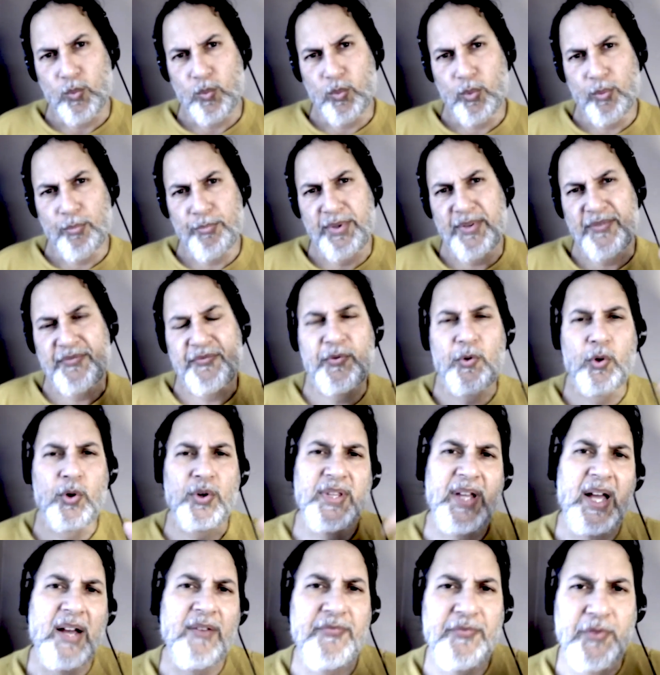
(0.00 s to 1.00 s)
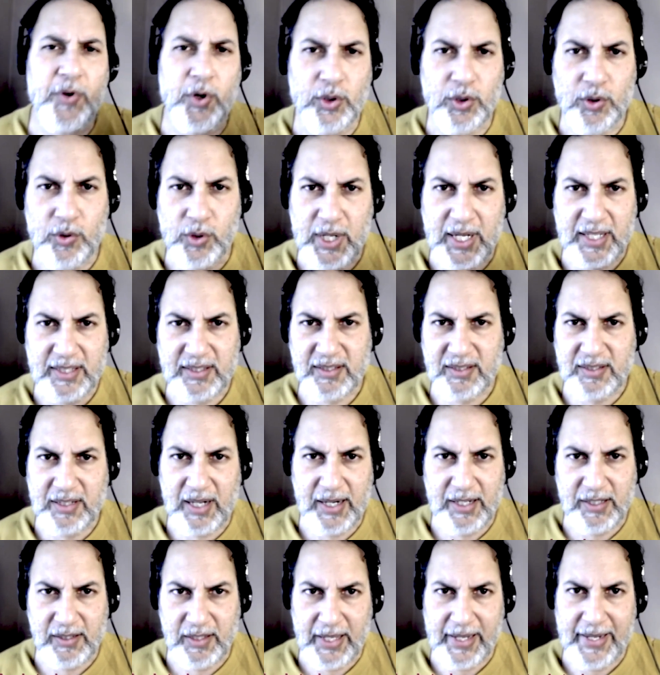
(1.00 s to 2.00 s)
before that photo got
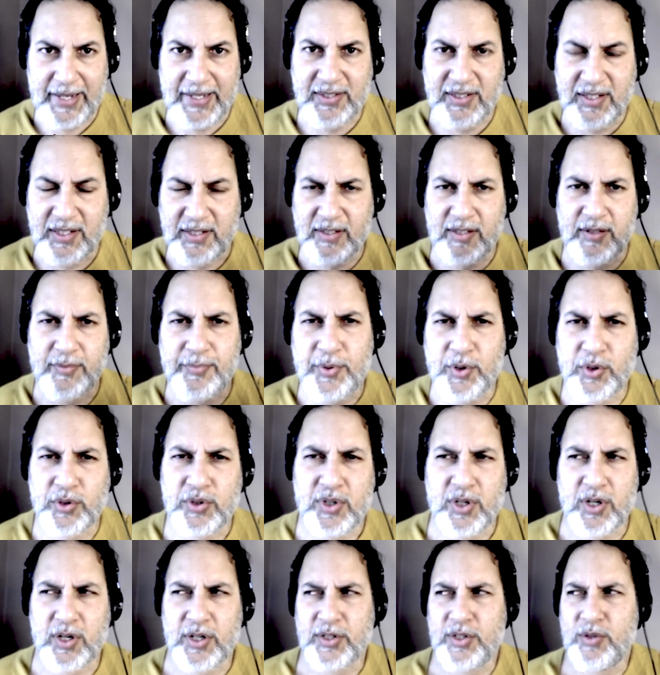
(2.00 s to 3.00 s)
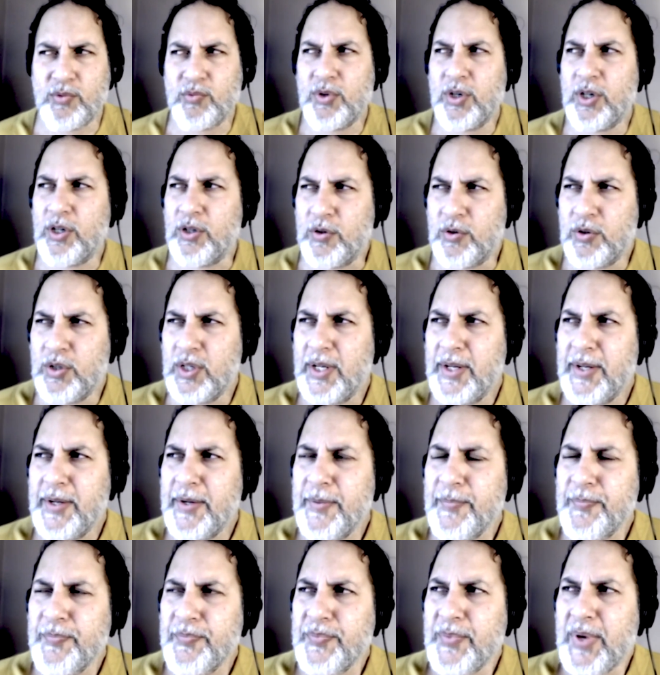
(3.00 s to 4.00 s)
stylized into the postcard,
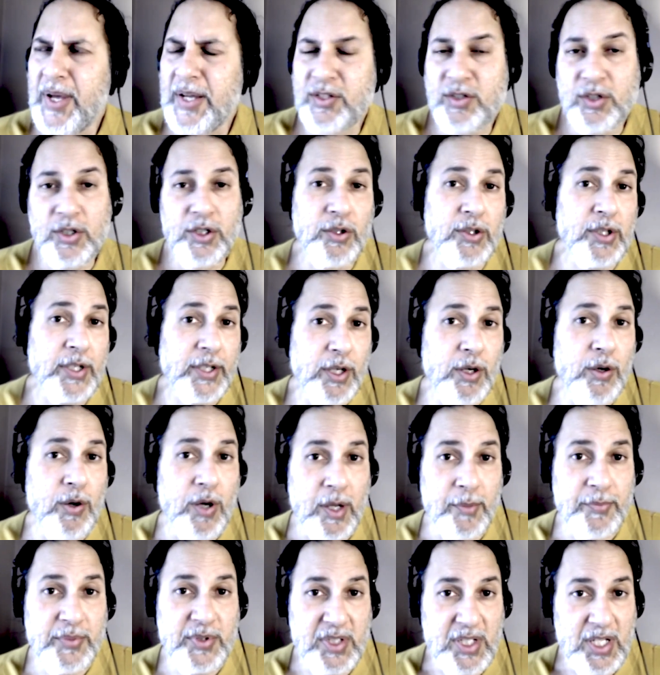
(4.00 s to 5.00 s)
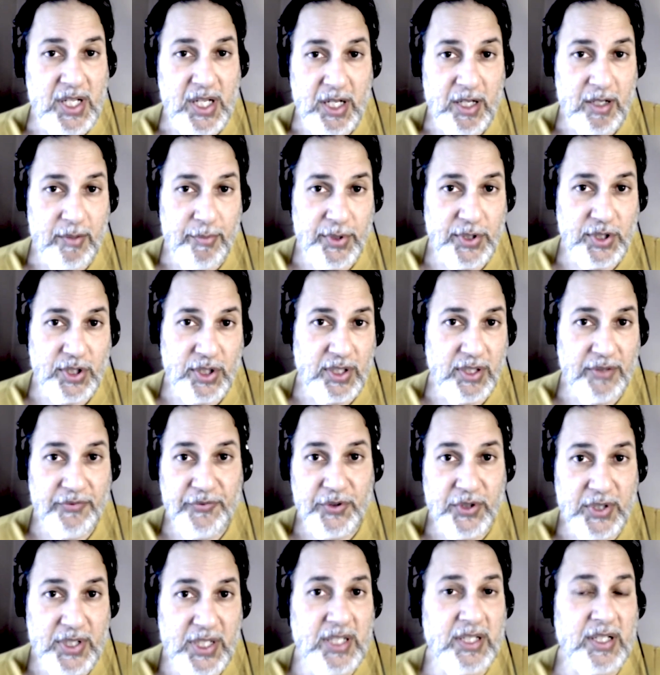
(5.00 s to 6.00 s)
And so you're like, oh, I'm seeing a bunch of
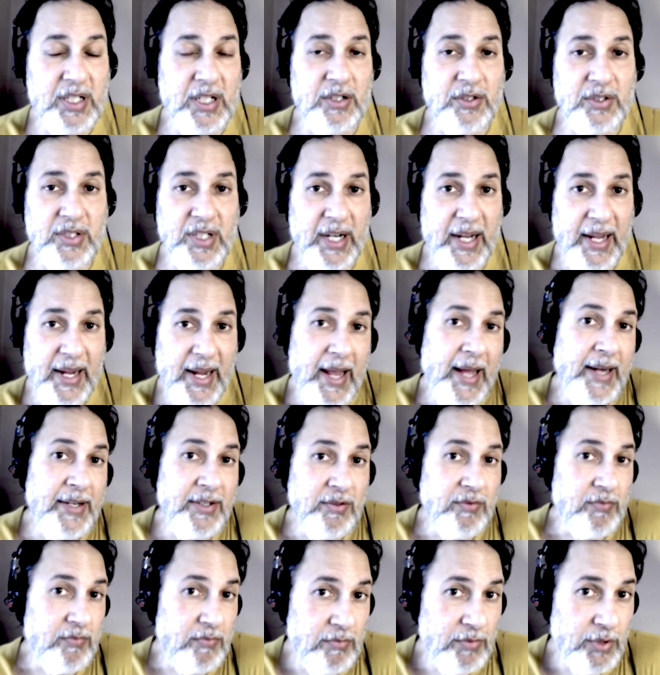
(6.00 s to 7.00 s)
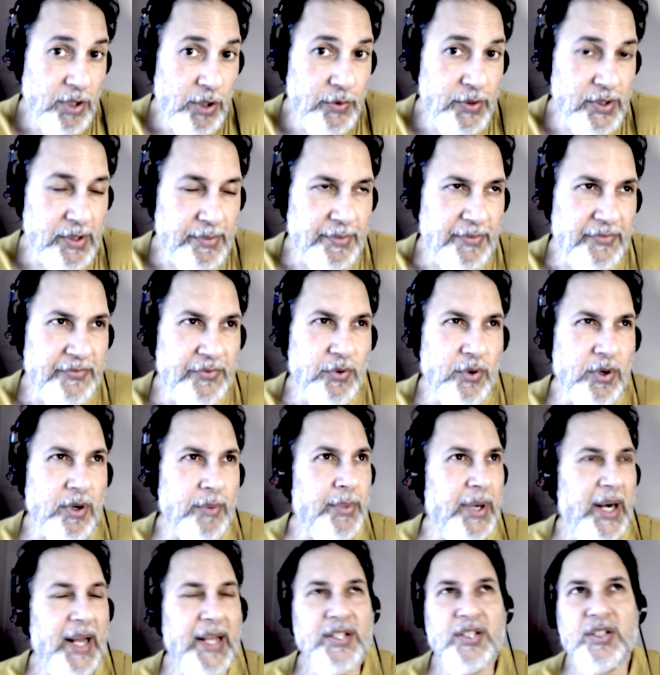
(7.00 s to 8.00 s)
different details that I hadn't noticed before,
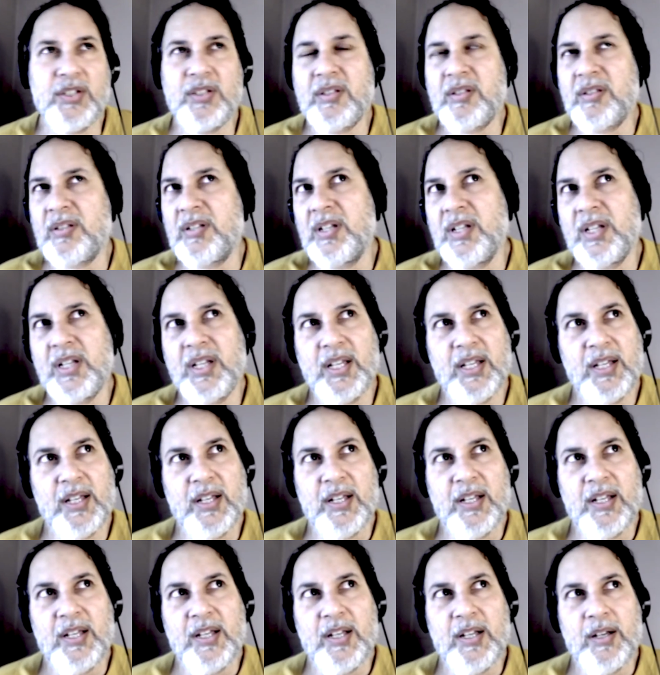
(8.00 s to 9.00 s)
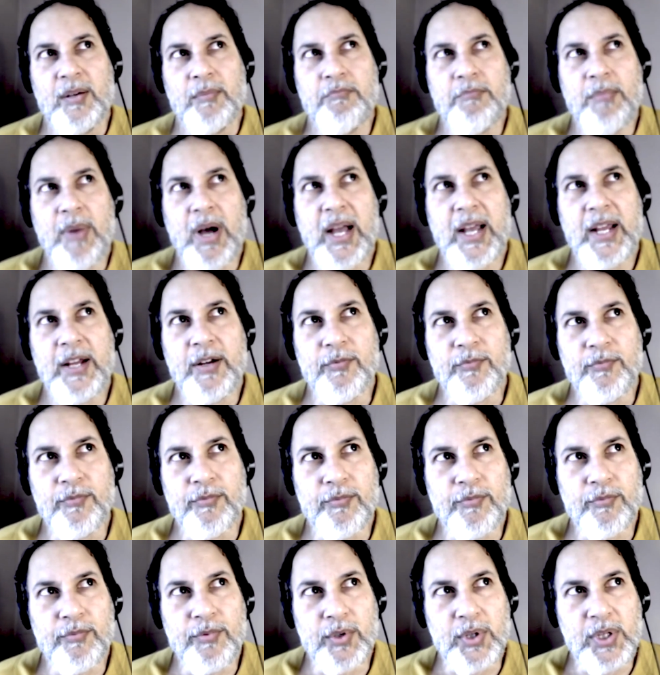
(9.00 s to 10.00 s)
but my
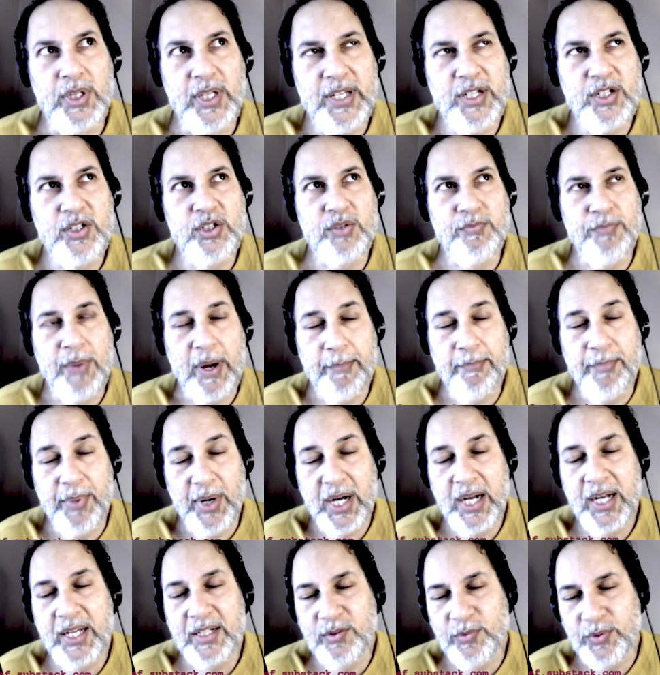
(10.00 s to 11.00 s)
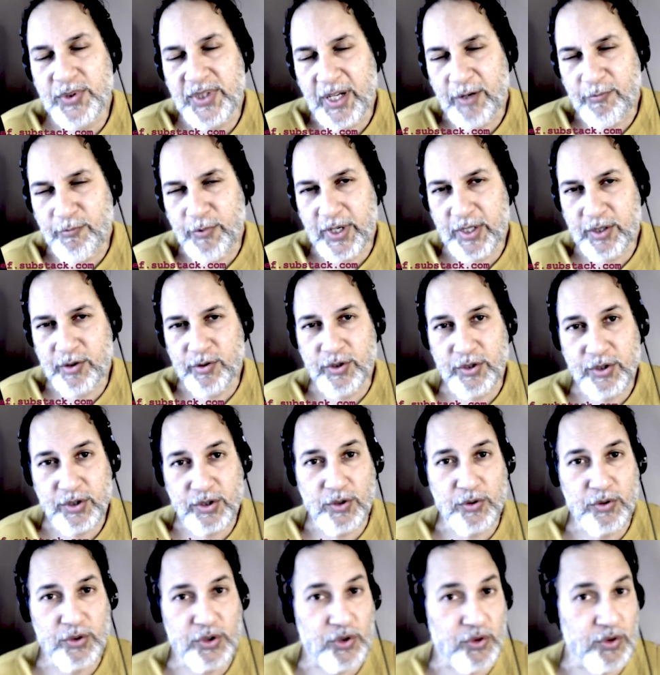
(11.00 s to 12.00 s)
bond with that record is
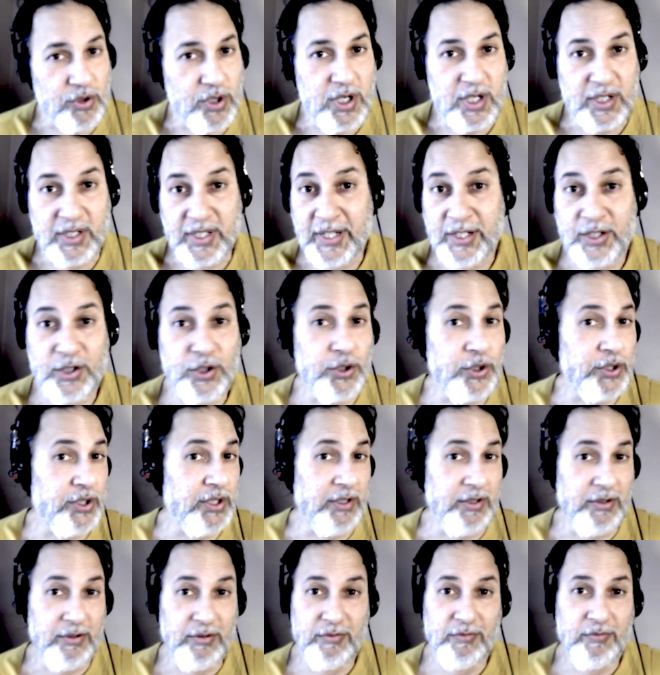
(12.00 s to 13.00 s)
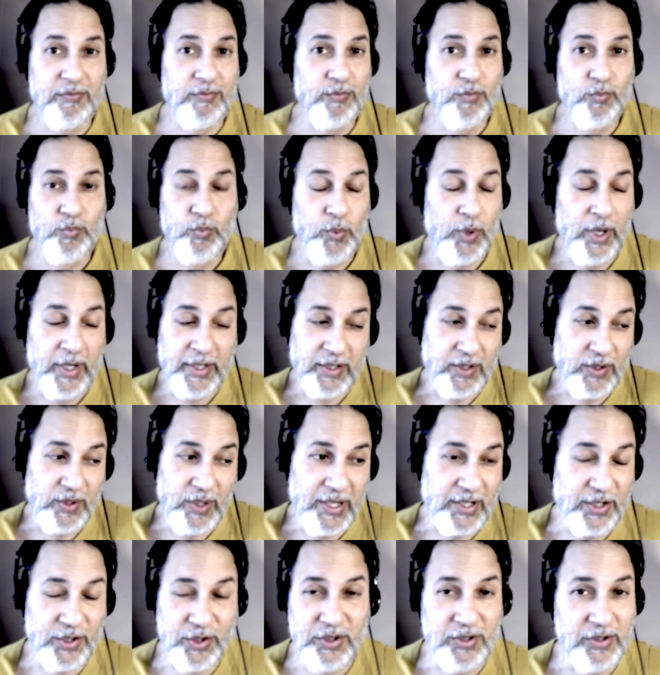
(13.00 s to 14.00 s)
so strong, I
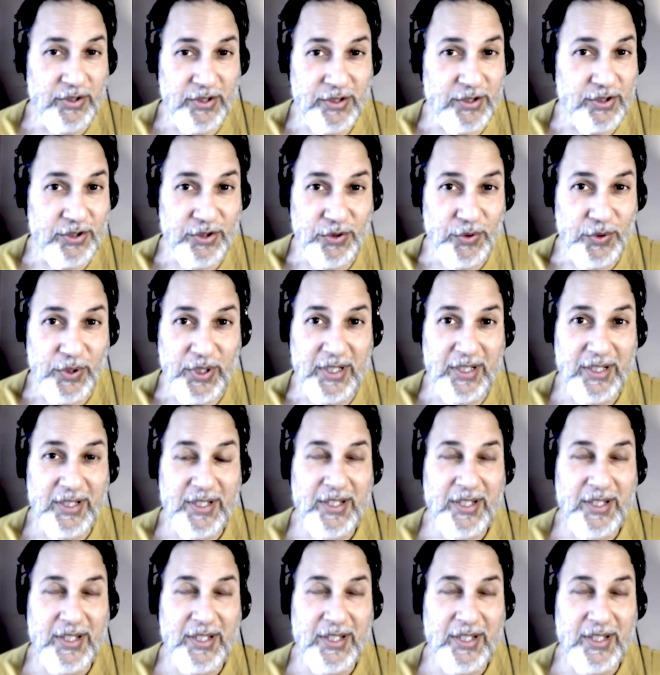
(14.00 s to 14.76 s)
couldn't listen to it.